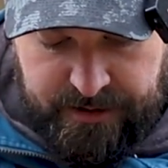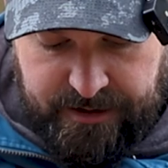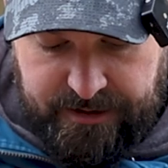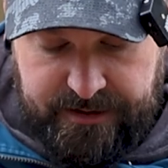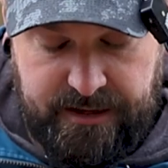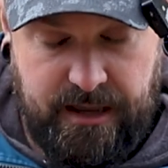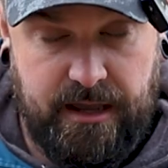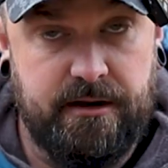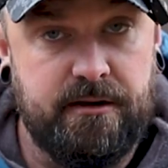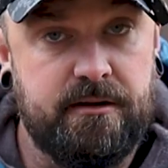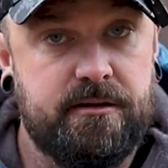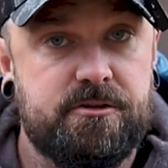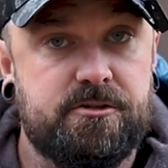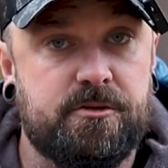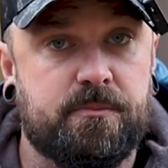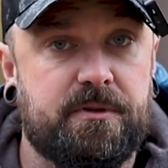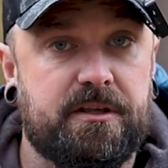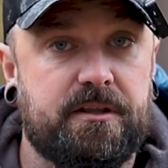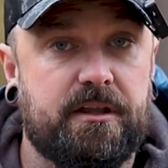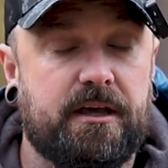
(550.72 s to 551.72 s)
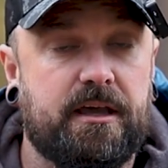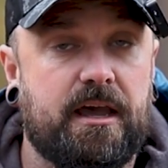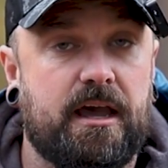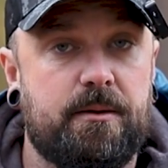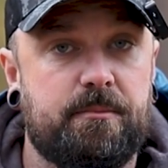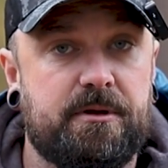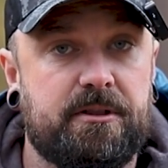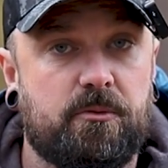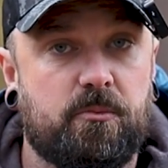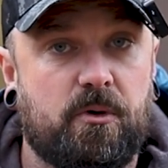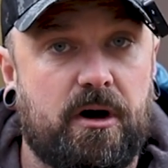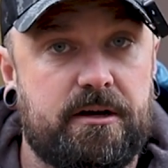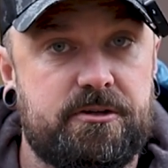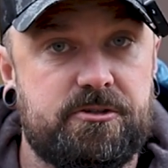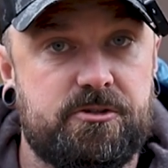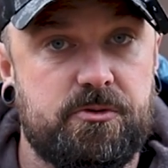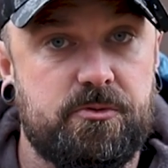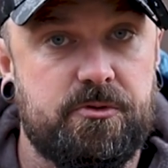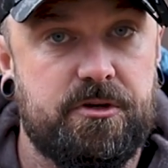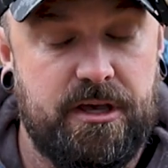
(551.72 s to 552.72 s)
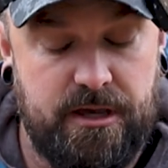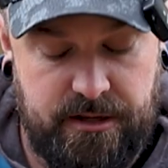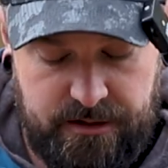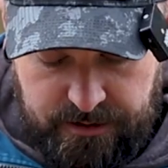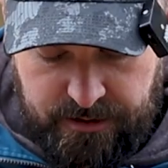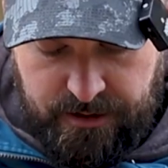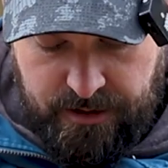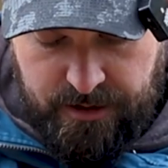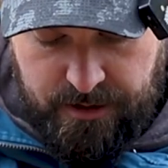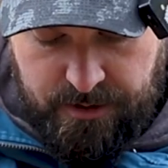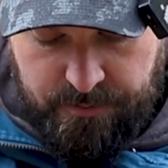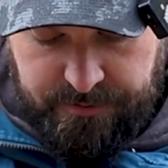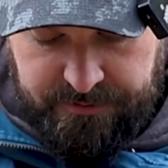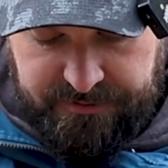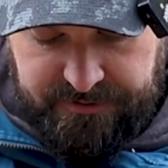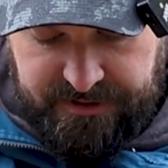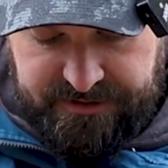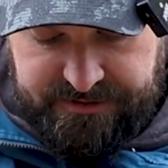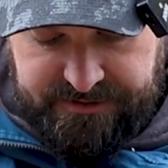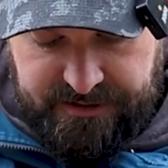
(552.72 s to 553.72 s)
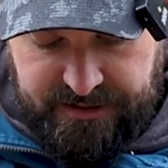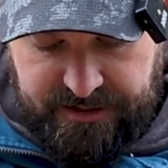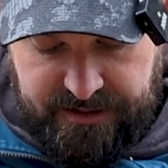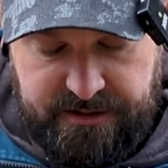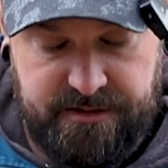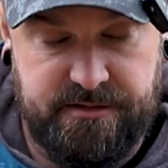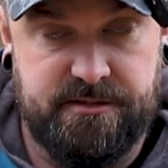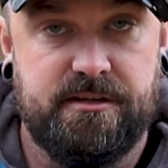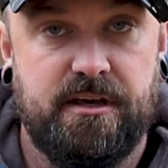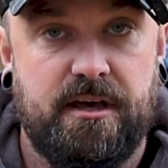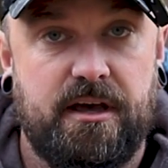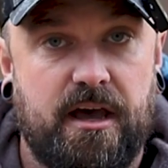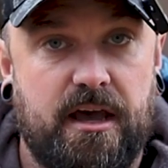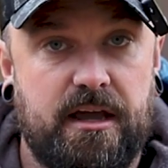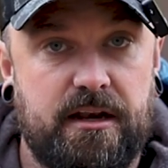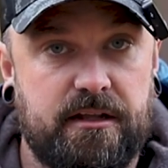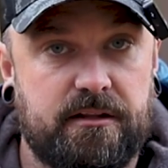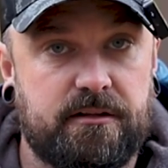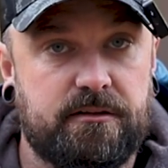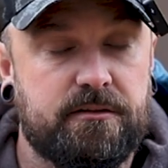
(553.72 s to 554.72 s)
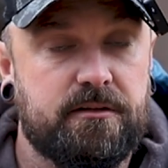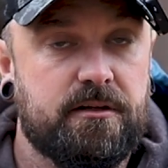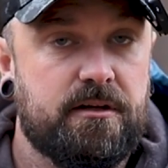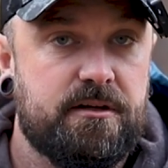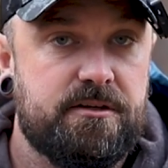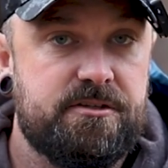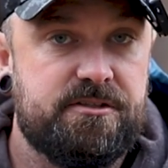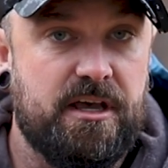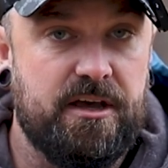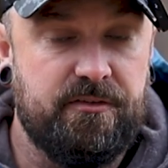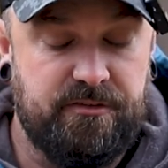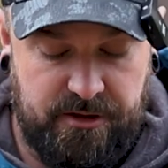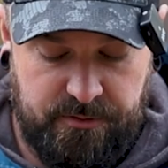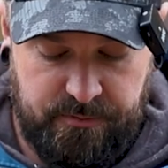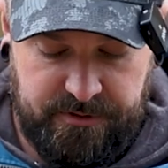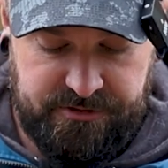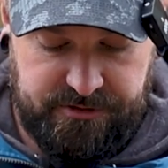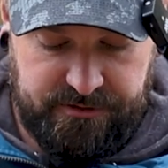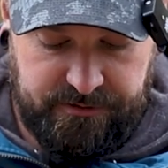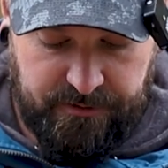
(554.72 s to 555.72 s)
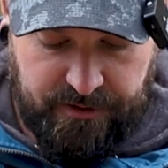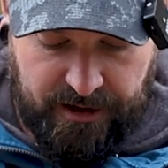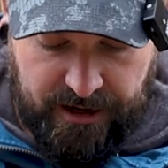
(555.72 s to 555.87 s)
again something that came in the Wazoo kit, but this is a little safety whistle.